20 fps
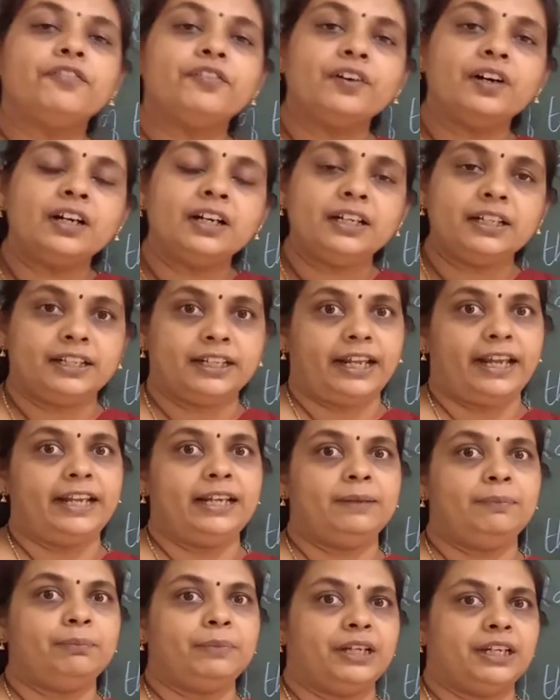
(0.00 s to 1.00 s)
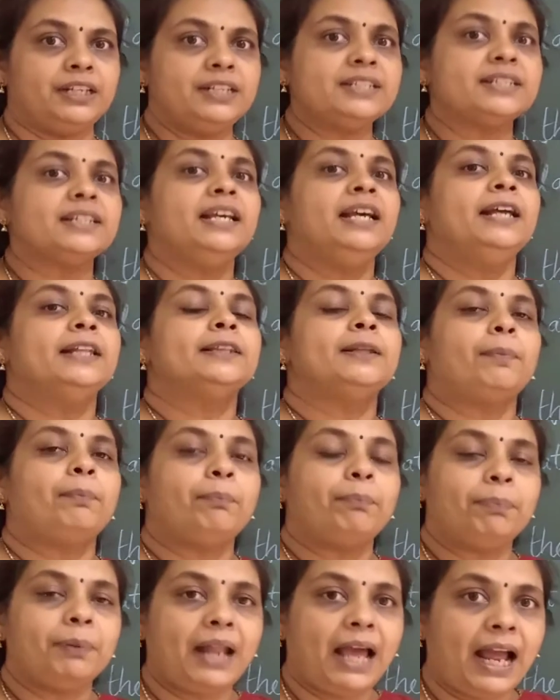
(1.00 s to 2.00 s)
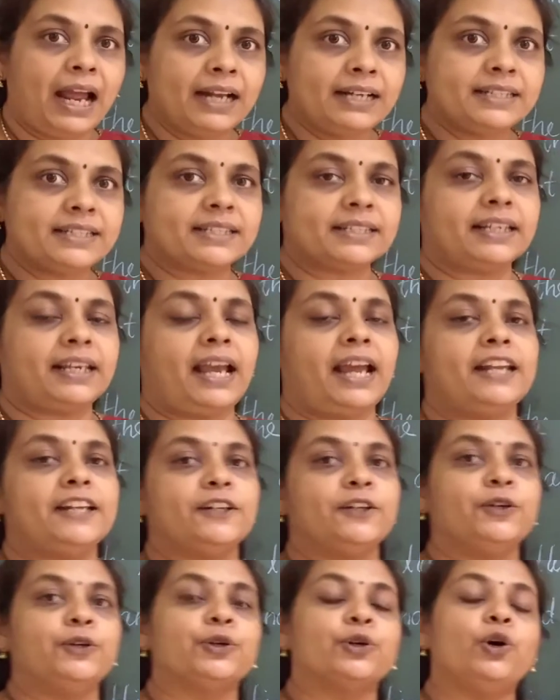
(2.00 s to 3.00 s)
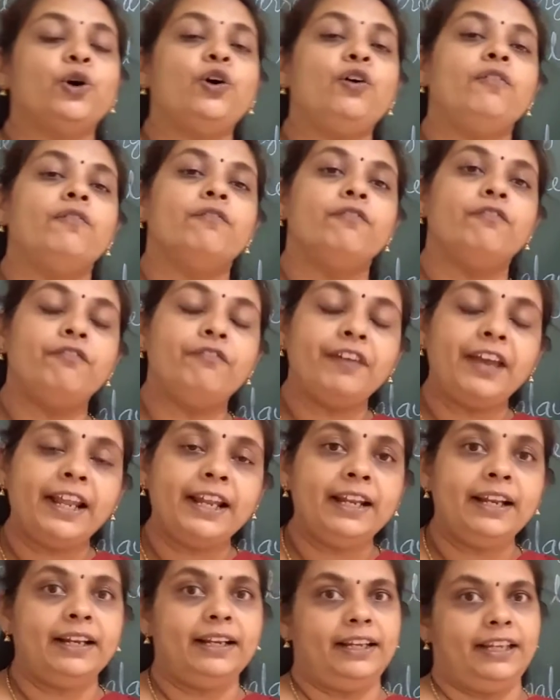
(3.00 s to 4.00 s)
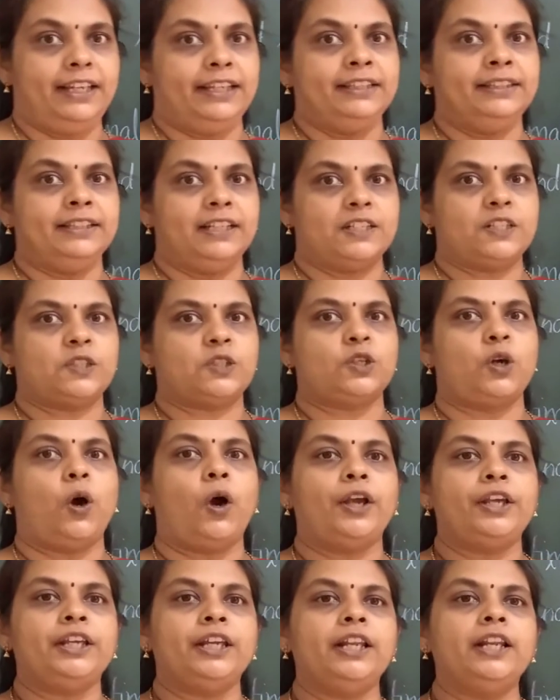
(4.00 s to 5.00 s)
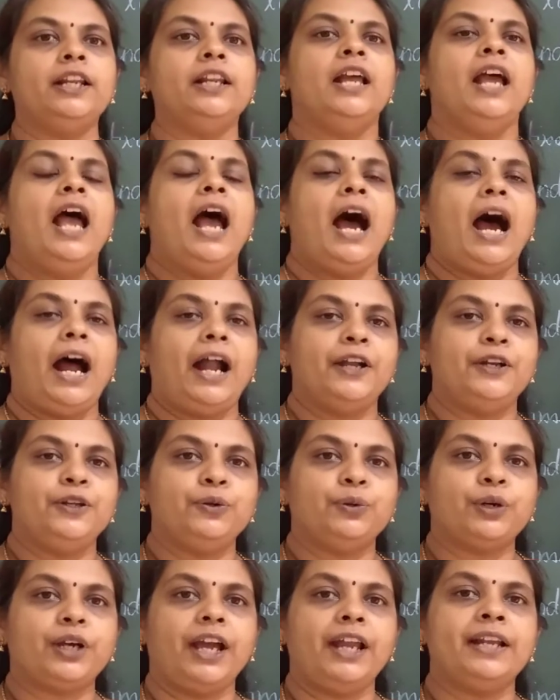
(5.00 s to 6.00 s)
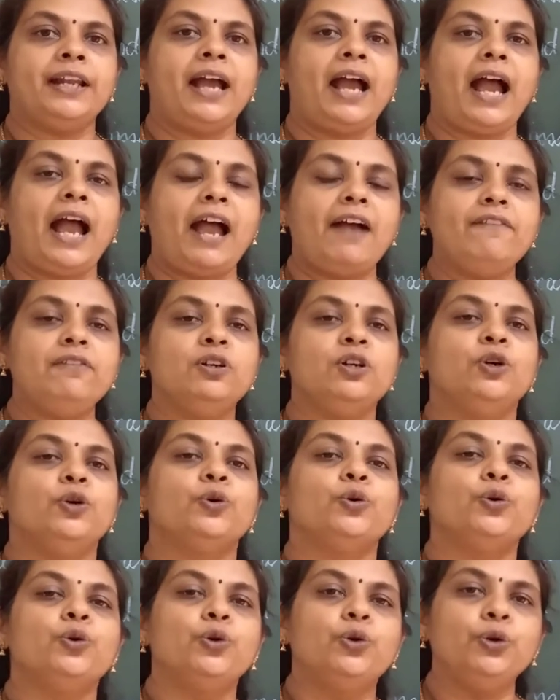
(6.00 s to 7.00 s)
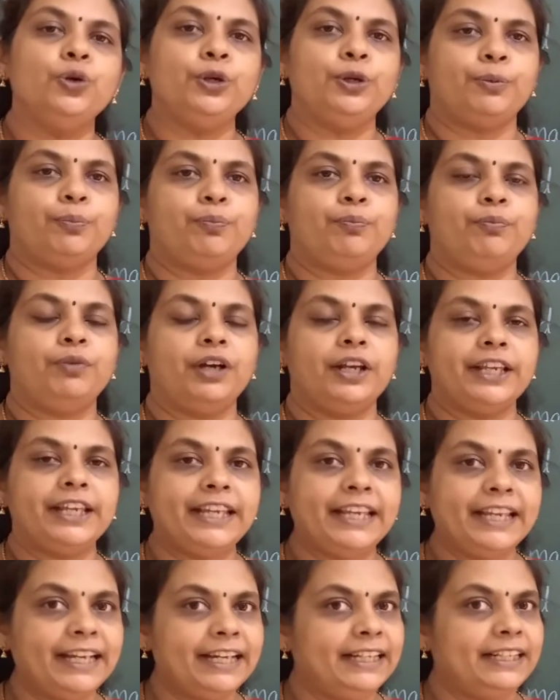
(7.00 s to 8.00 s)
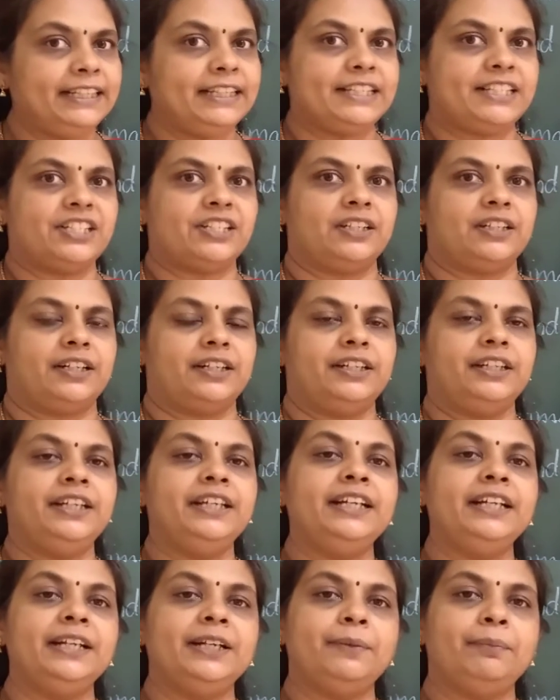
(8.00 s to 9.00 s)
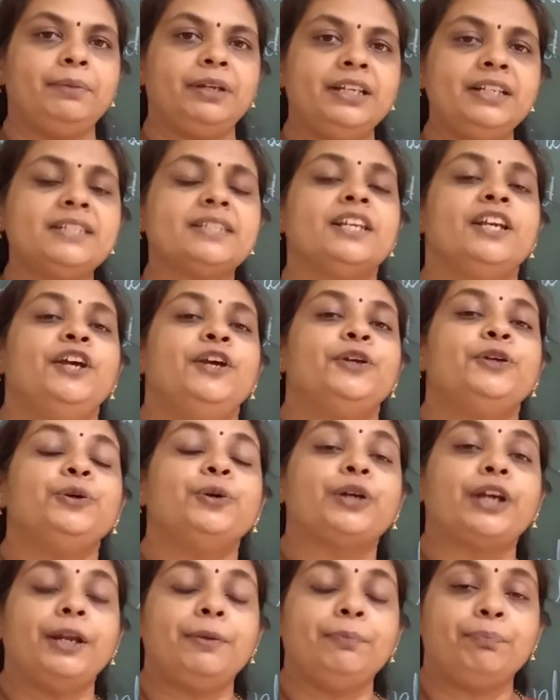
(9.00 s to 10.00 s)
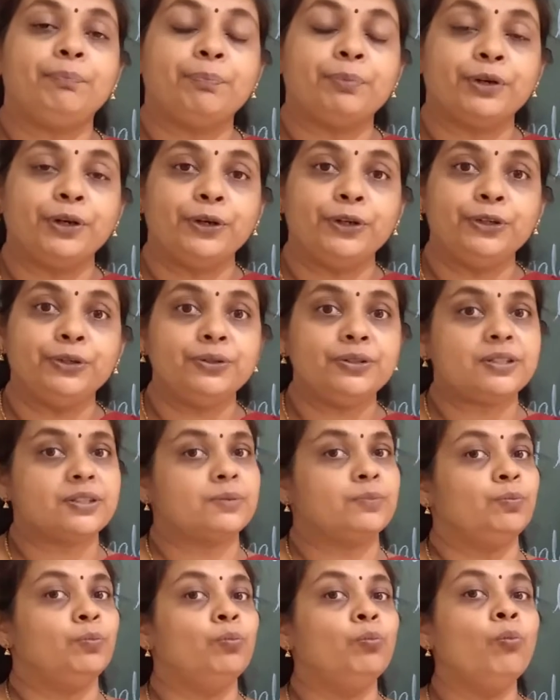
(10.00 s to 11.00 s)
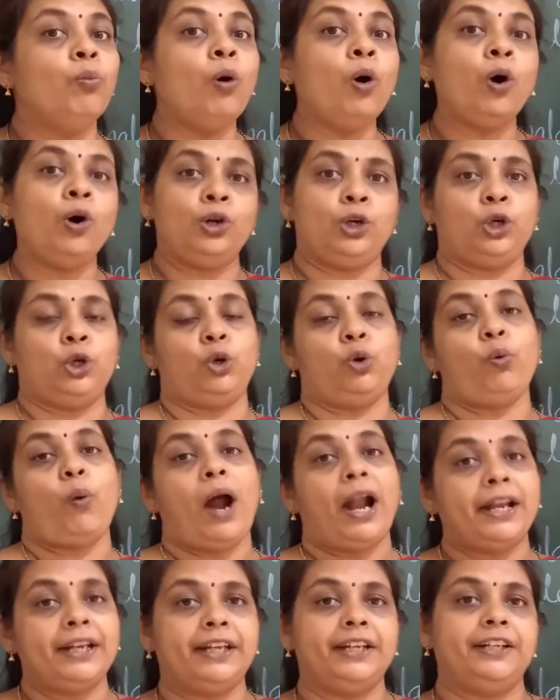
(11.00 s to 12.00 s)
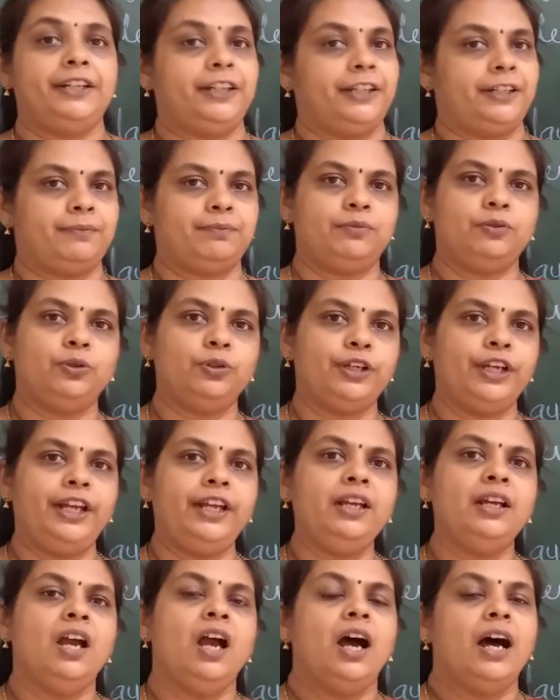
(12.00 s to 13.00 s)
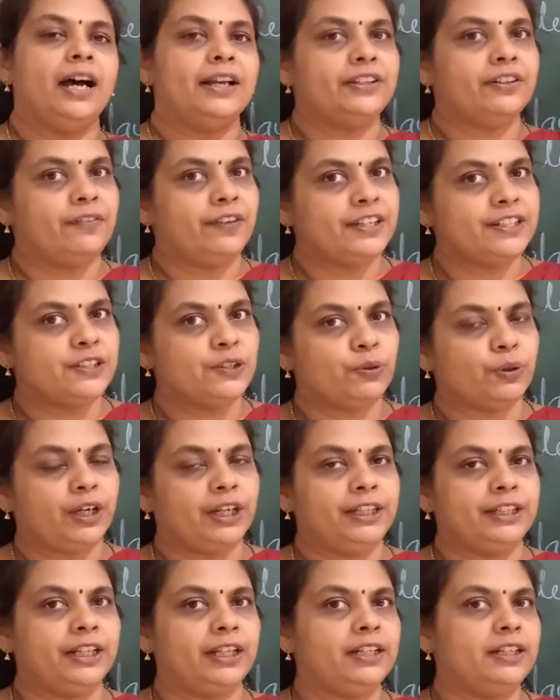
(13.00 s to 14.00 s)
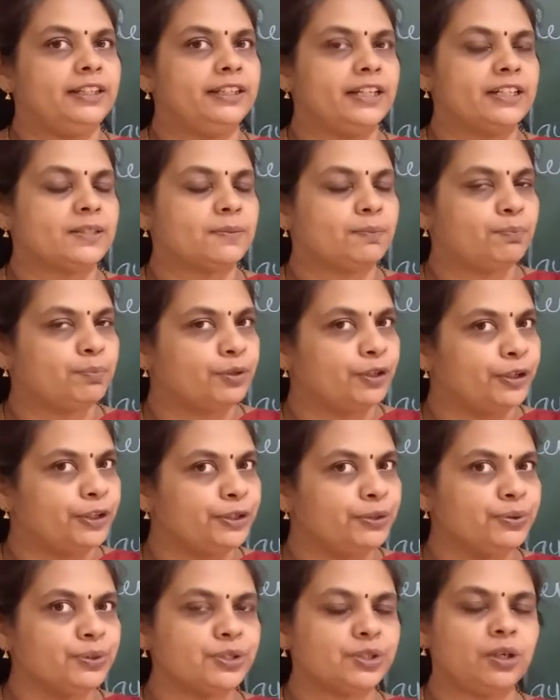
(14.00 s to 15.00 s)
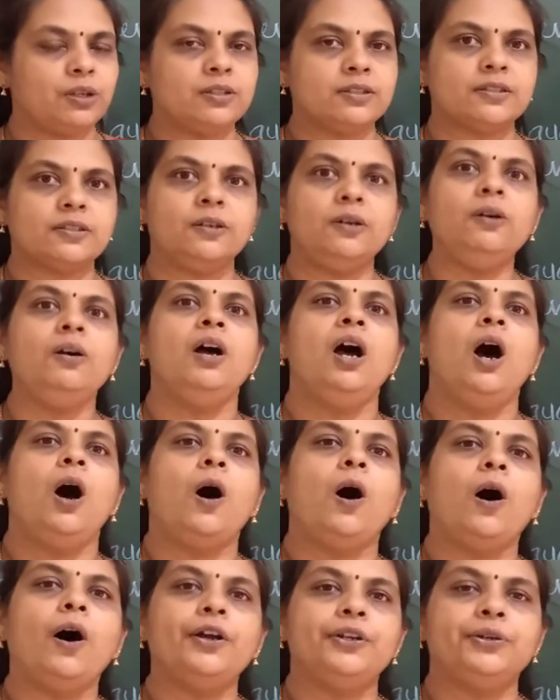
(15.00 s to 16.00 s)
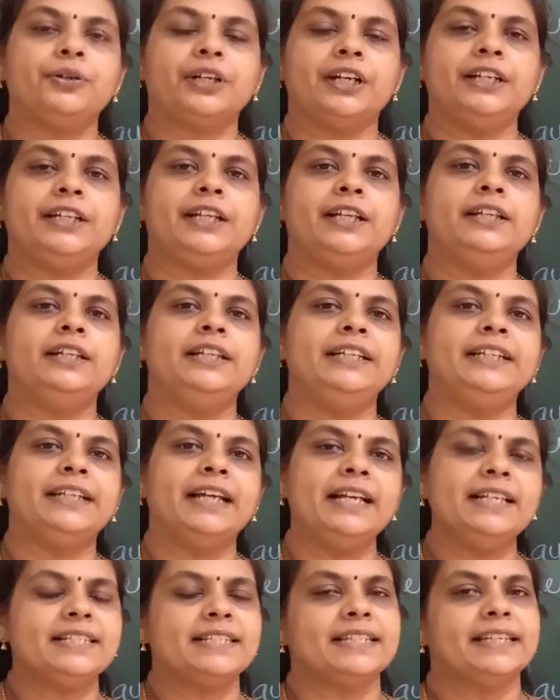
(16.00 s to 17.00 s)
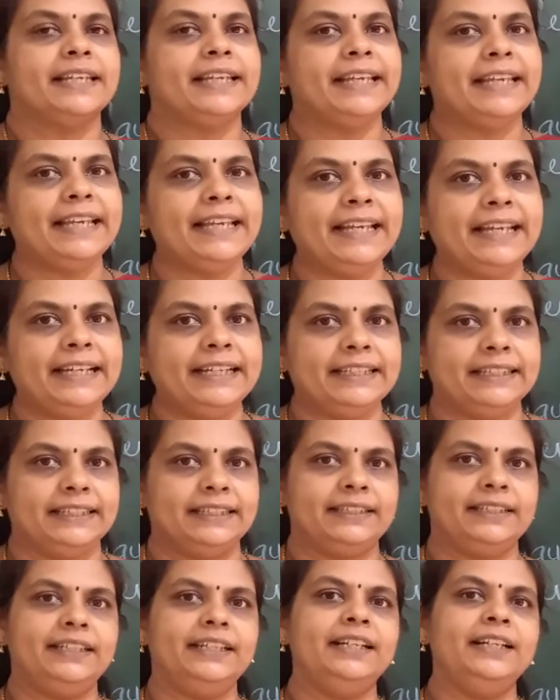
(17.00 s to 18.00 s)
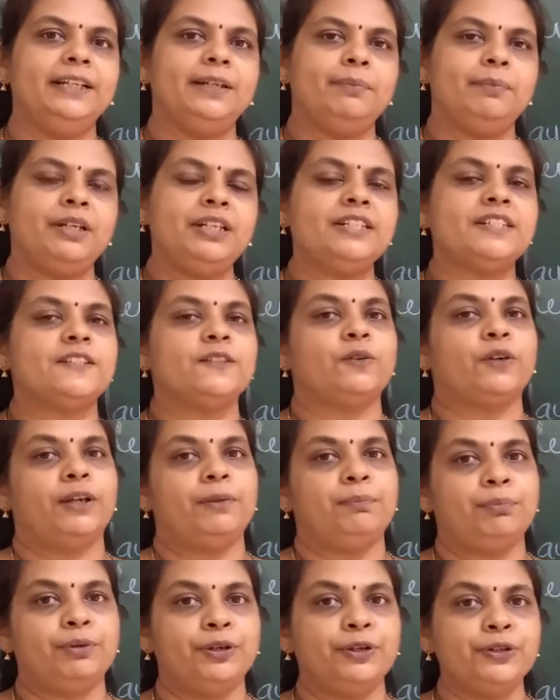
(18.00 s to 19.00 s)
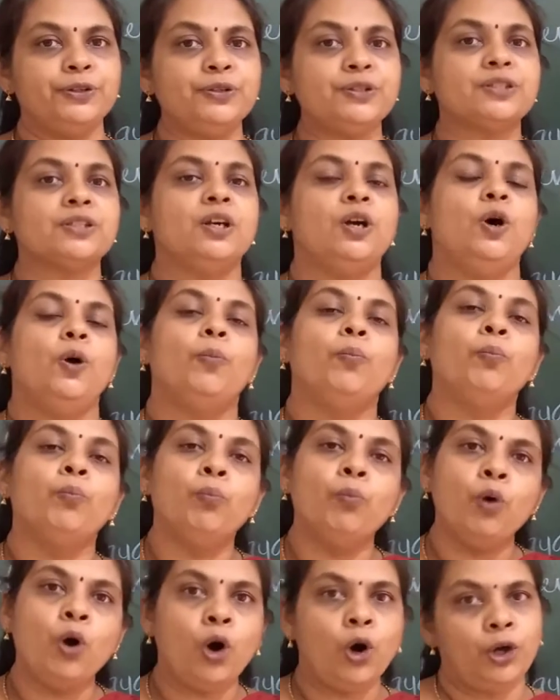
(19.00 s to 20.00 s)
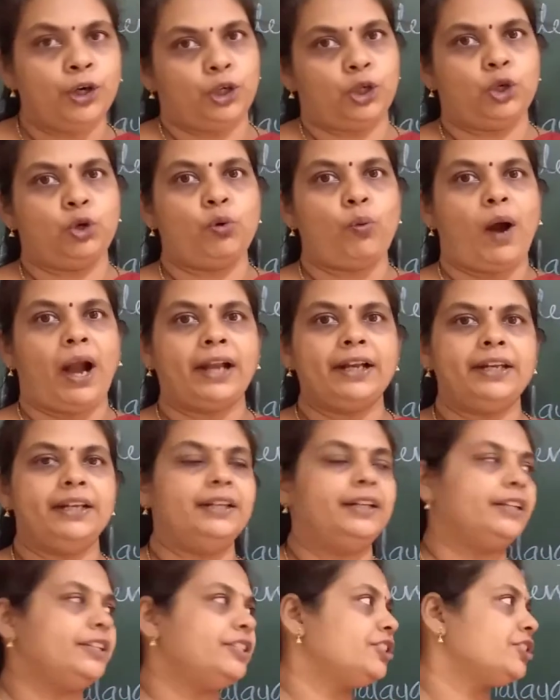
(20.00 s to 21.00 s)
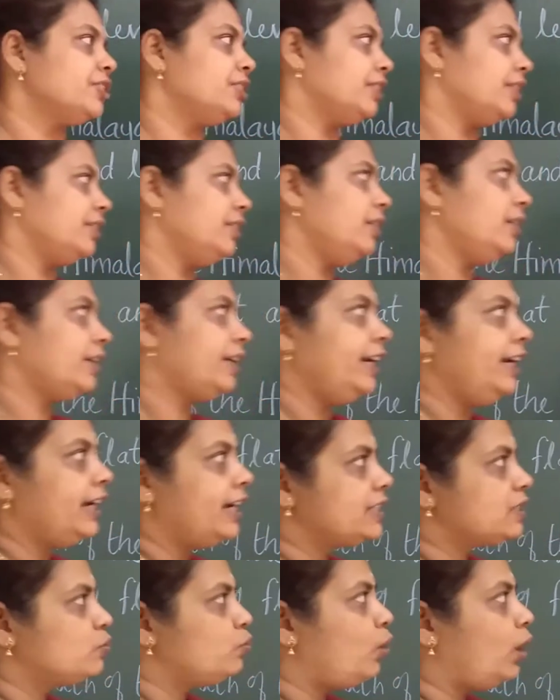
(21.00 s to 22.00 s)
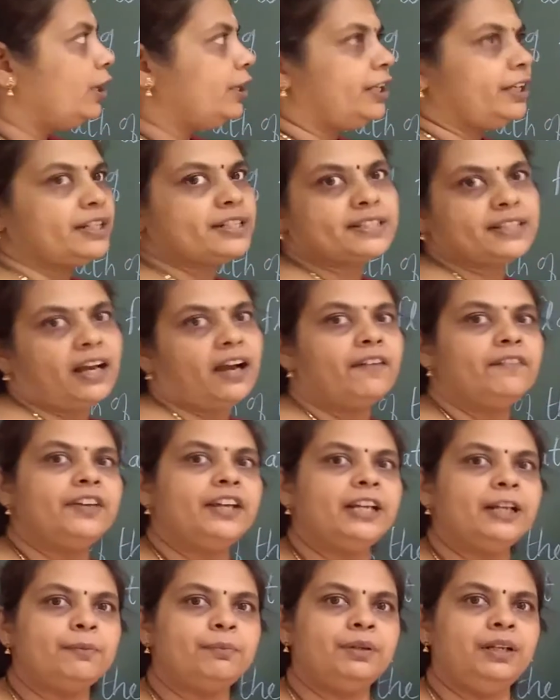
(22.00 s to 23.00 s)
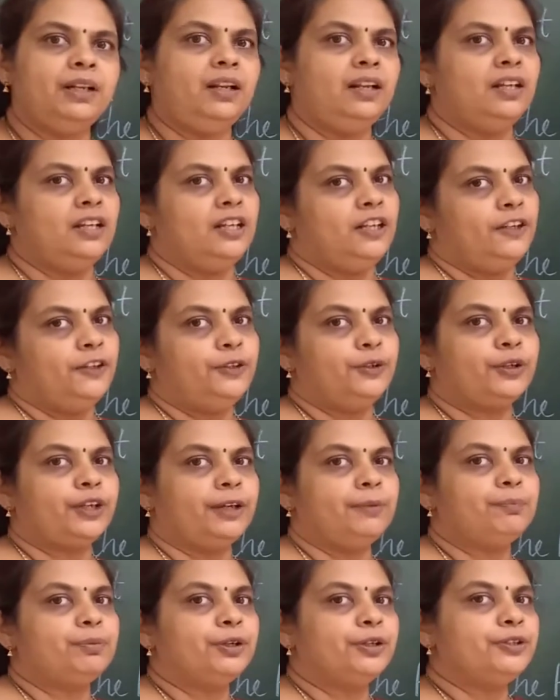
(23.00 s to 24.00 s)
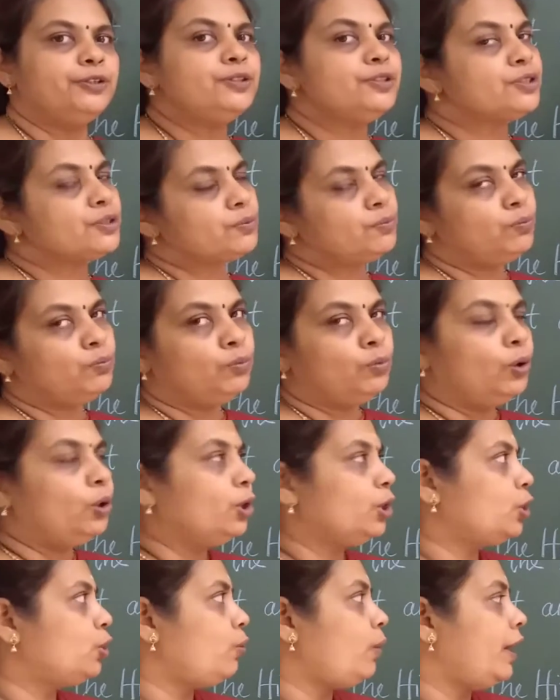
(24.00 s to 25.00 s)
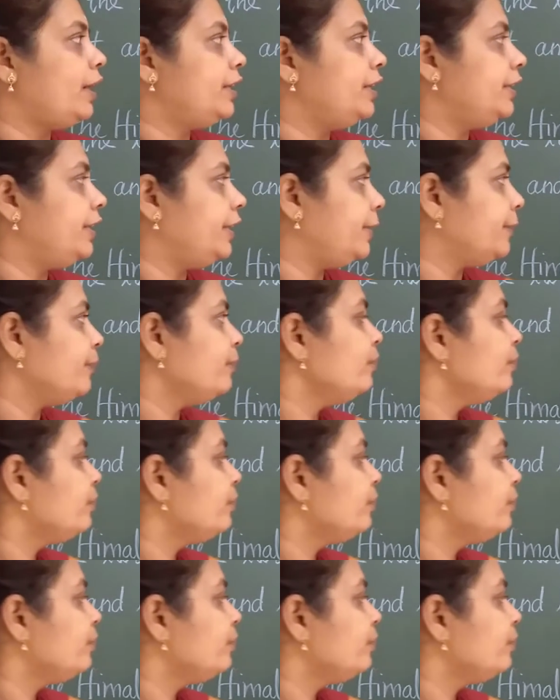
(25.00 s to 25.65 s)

Fertile means the plants can grow well in the soil and you can have good yield, children. Yield means you can produce more quantity. Okay, otherwise you can tell it as produce also, or you can tell it as yield. Yield means you can produce more quantity, children. Okay, as water is available, you can produce more quantity.